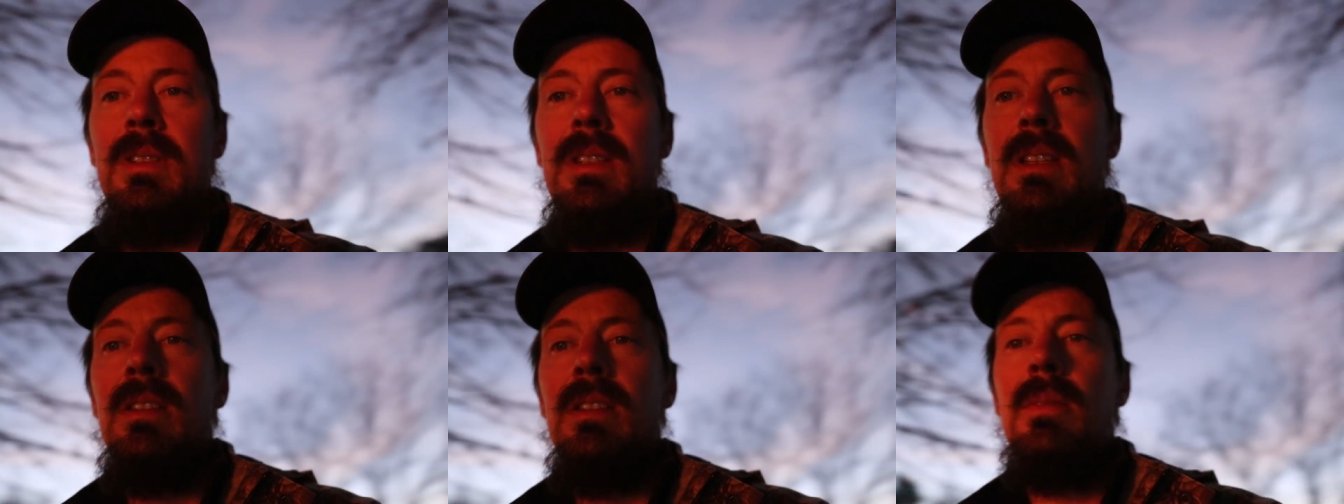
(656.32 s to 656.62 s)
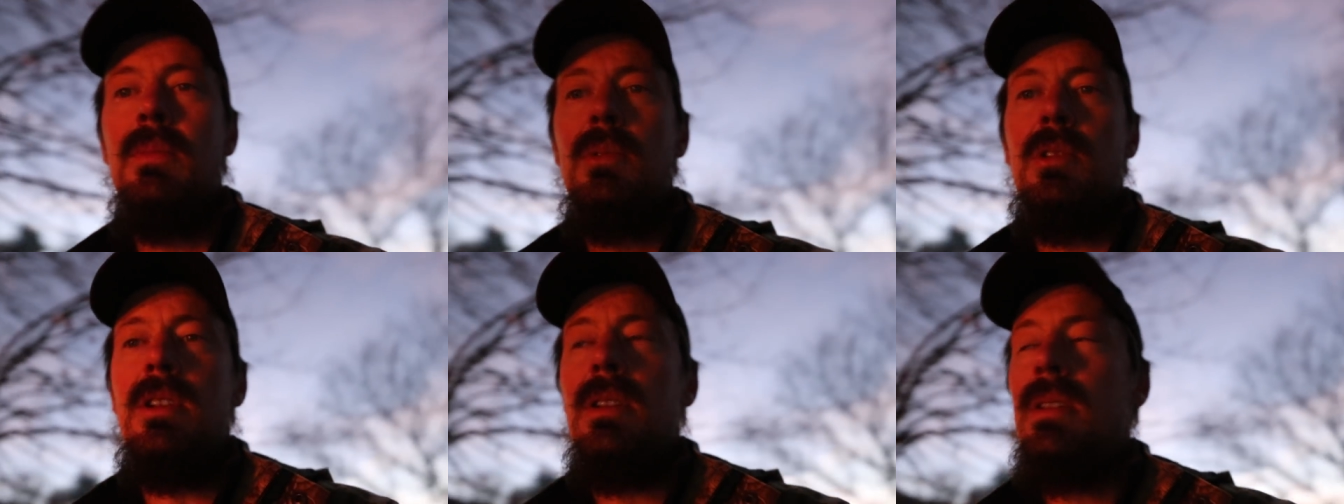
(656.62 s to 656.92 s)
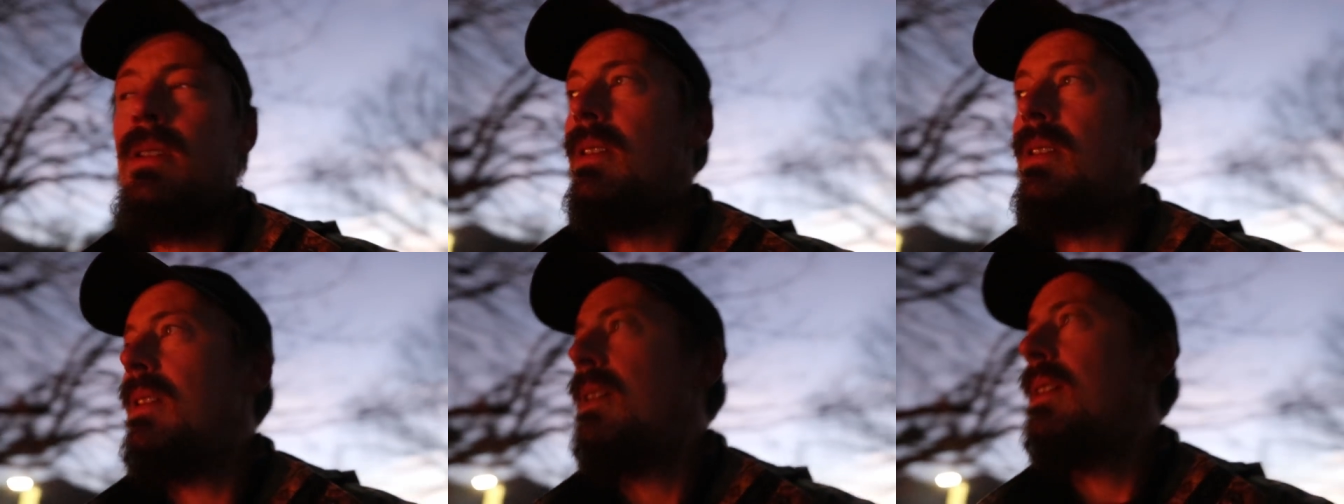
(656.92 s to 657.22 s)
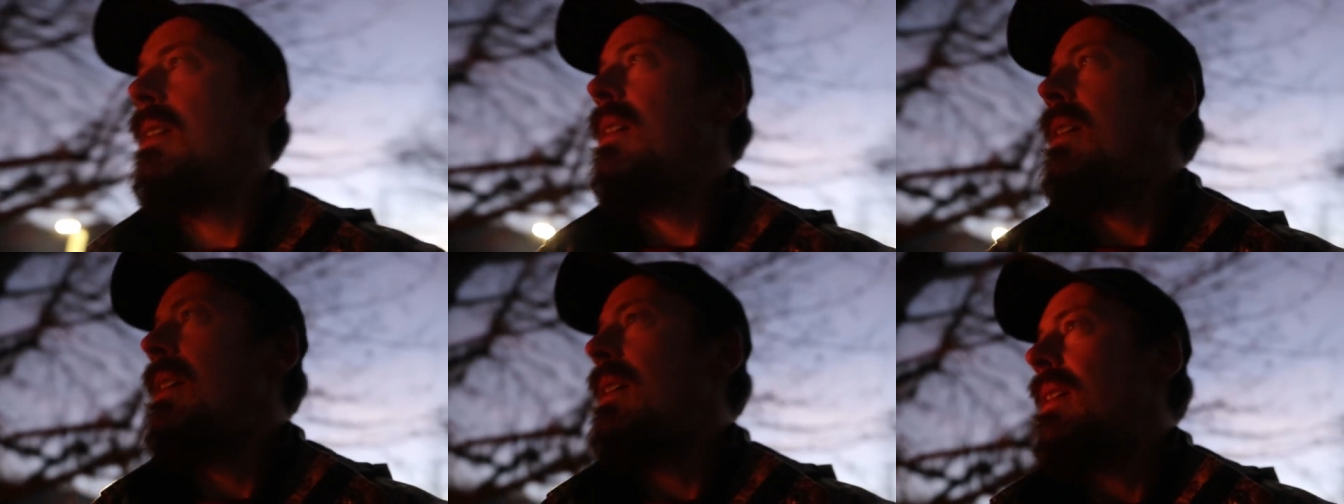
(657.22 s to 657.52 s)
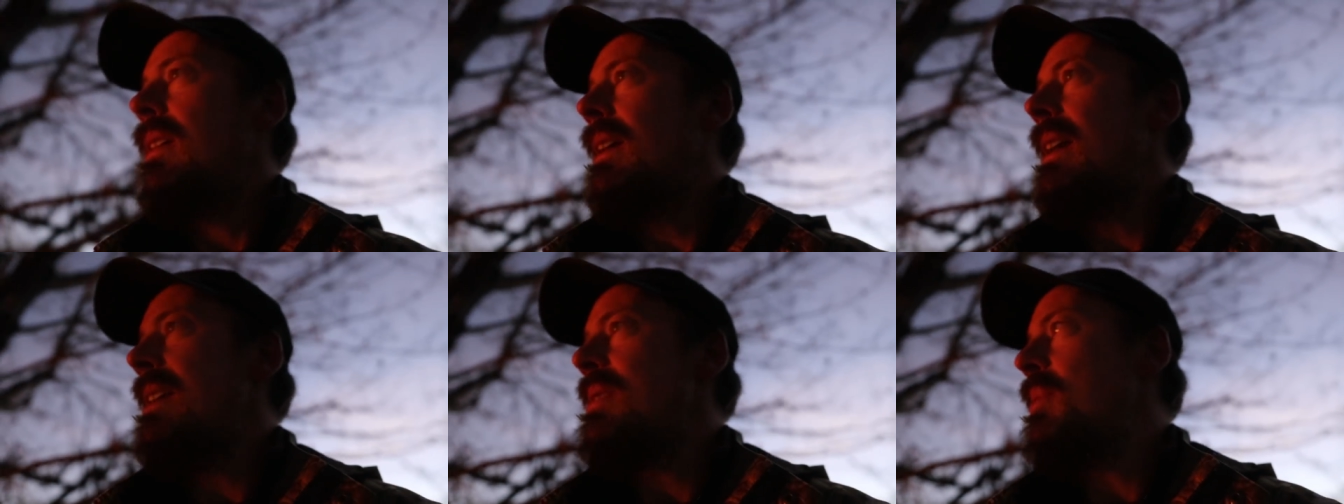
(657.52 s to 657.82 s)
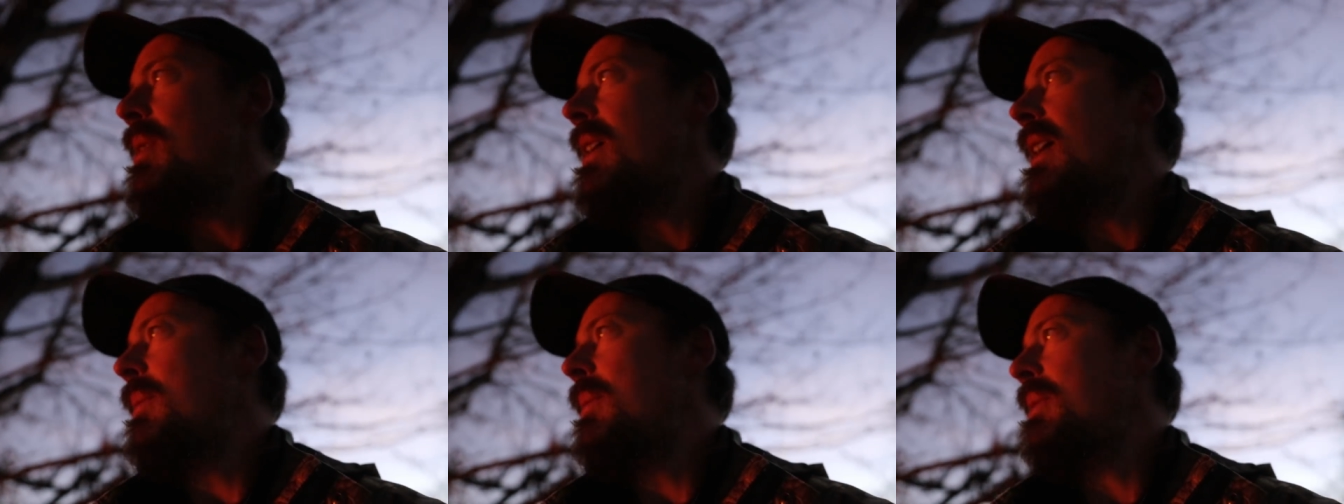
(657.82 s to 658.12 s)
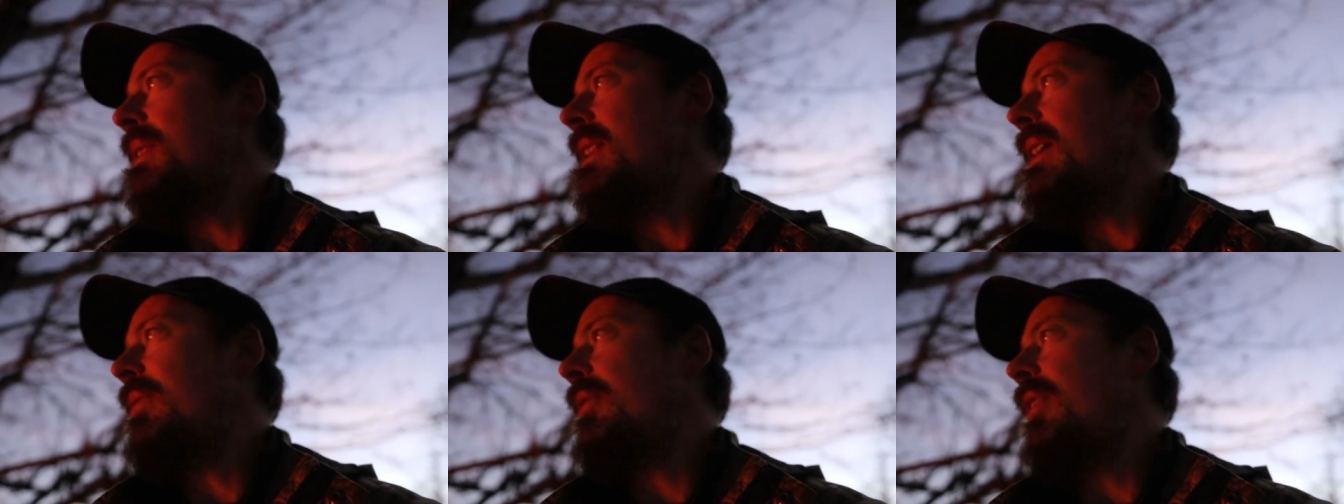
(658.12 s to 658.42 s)
see you in the morning. Guys, we gotta
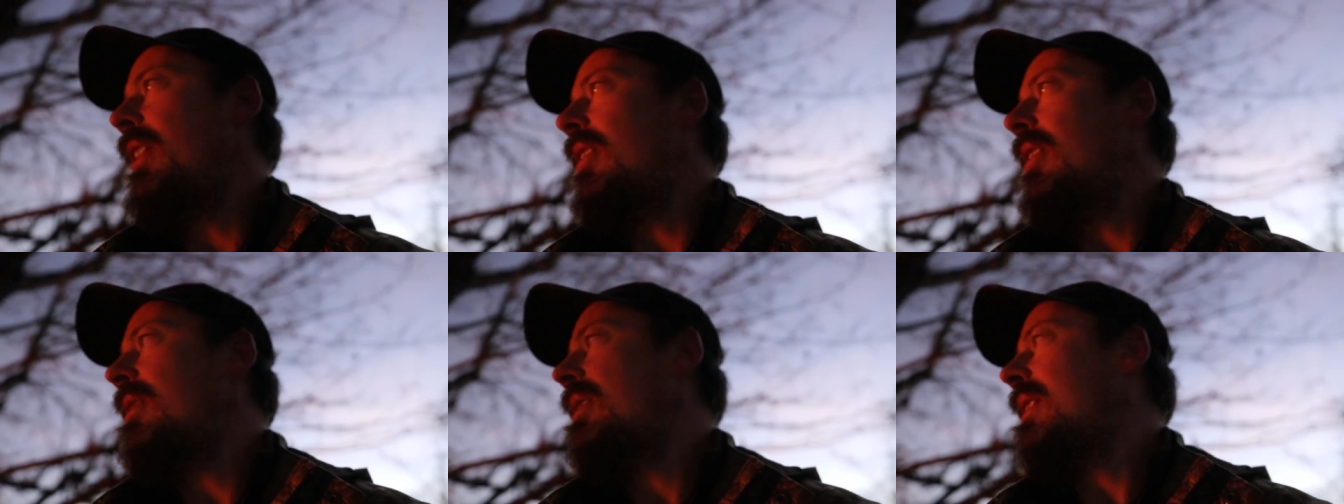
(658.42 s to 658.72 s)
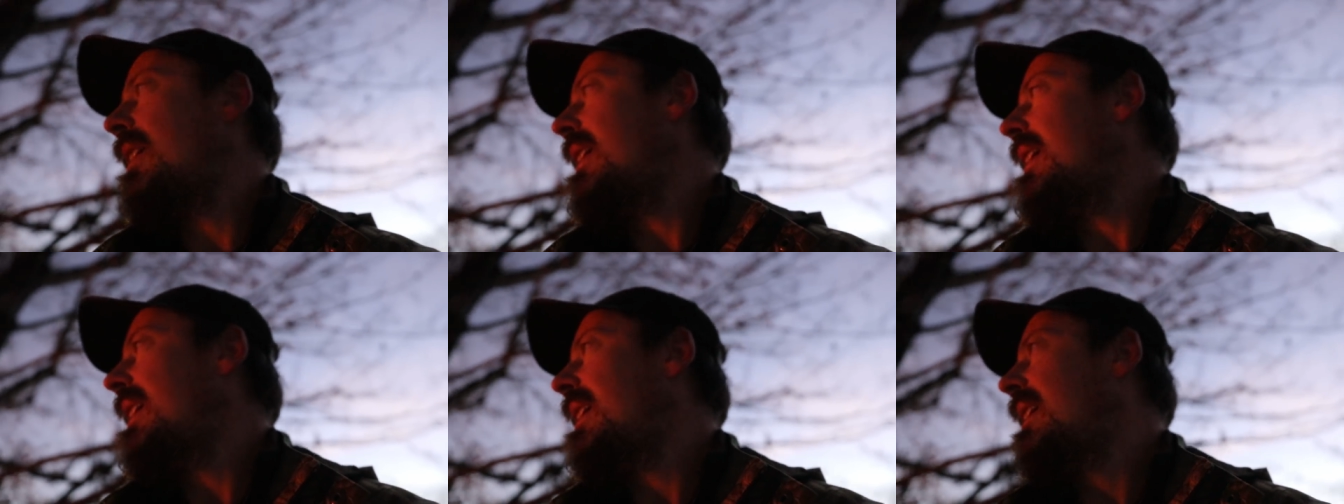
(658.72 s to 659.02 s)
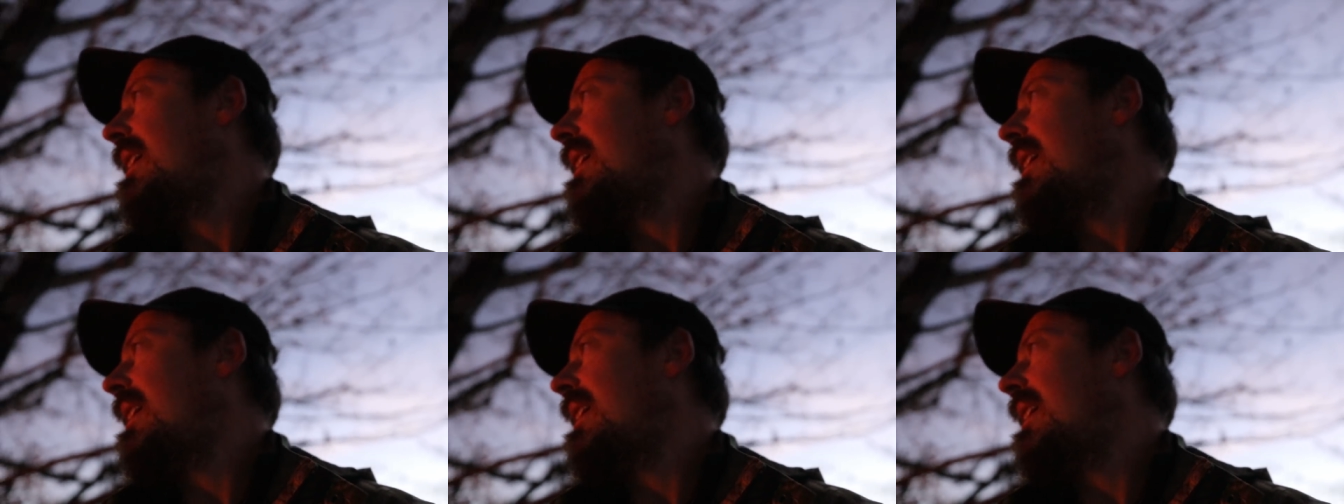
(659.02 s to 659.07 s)
put that fire on head.